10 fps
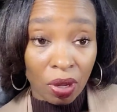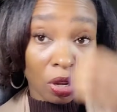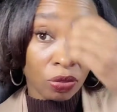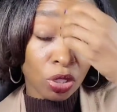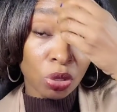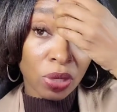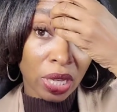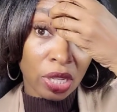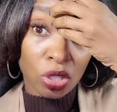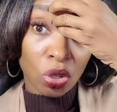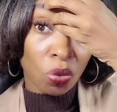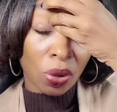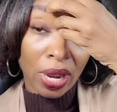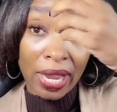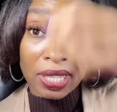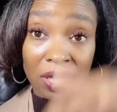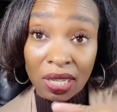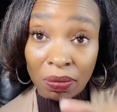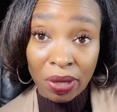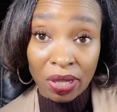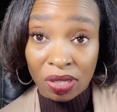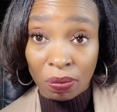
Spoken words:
of 2 kids who were 18 months